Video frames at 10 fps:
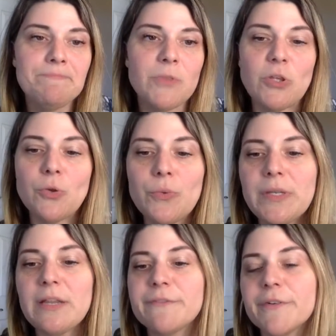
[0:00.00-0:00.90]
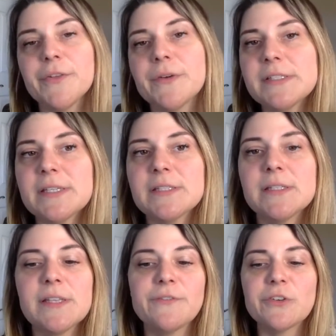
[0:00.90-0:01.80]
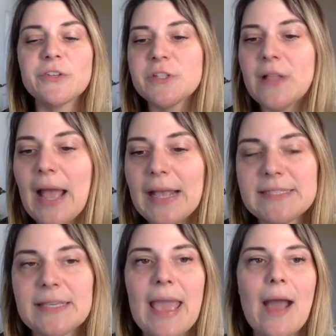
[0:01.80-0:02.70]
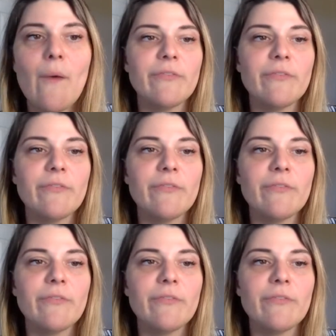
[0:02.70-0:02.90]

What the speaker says: you need further assistance, if you're still asking how,